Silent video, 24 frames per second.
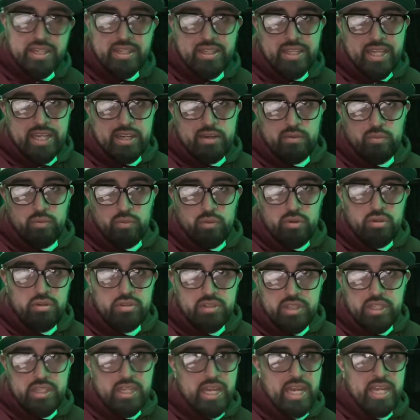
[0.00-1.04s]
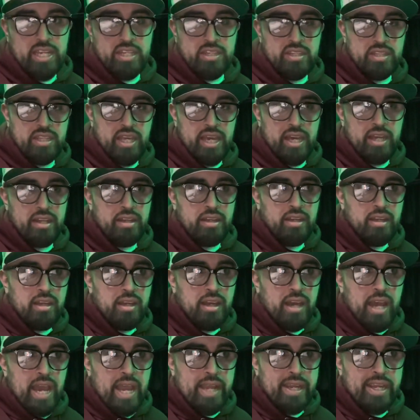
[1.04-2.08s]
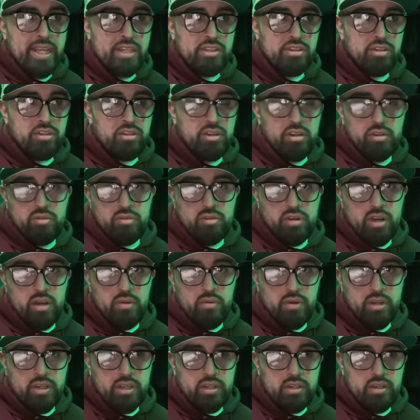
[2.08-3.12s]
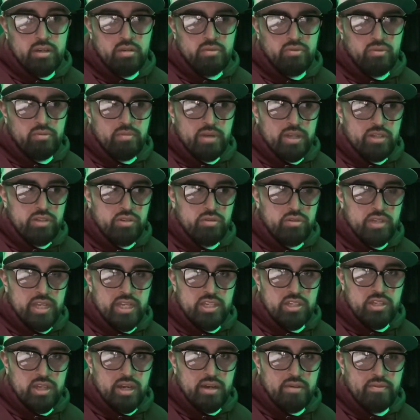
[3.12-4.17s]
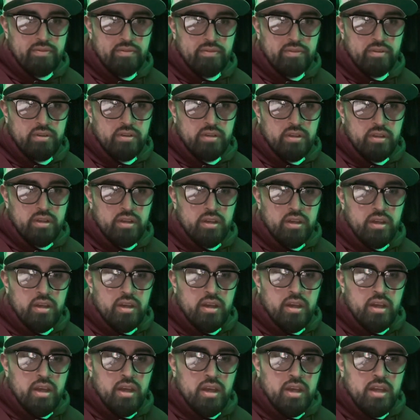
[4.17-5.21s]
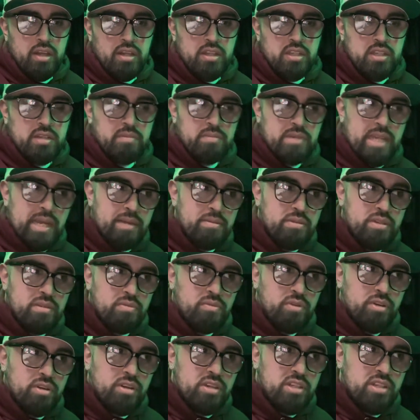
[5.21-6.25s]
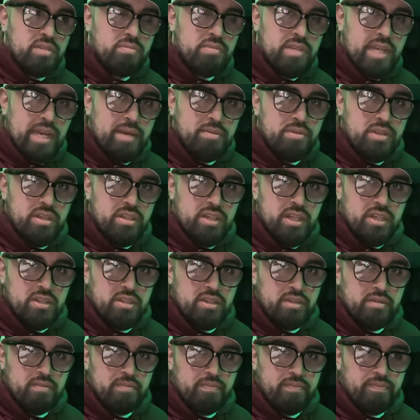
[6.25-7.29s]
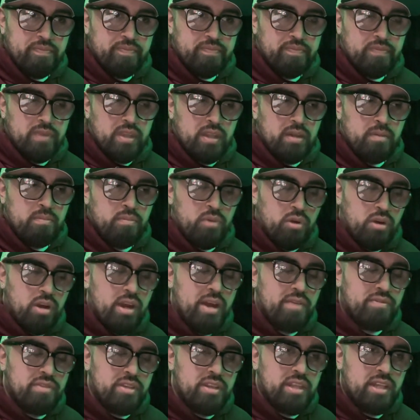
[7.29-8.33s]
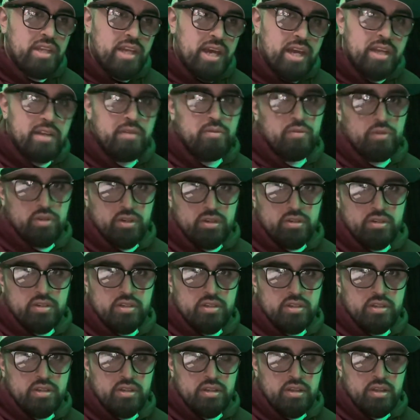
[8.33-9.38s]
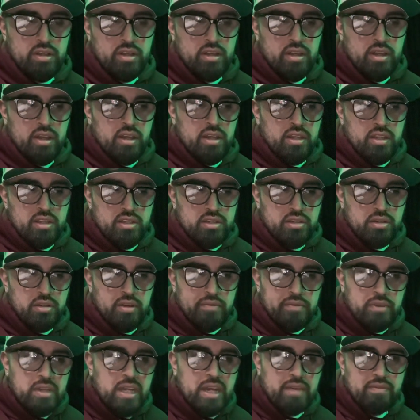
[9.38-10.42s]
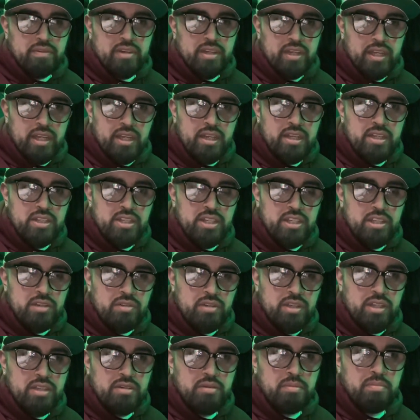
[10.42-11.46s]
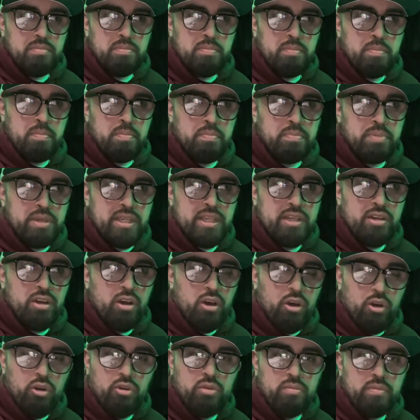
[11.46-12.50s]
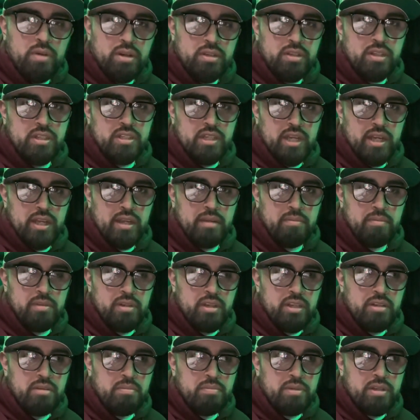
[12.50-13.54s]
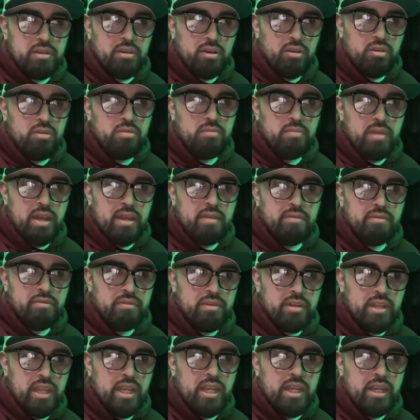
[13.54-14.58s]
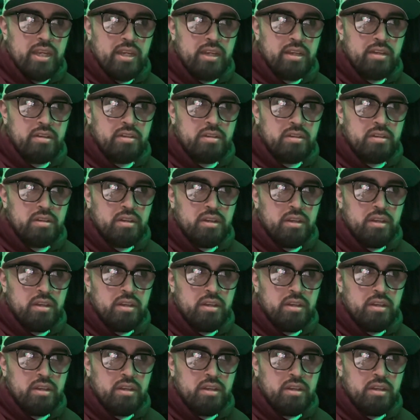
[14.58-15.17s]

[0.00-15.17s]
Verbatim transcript: like a roll of the dice that I get to go where I want to go for my two days off. Sometimes it works, sometimes it doesn't. More often than not, it works. So if you have kids and you need to be home all the time, you need to be home every day and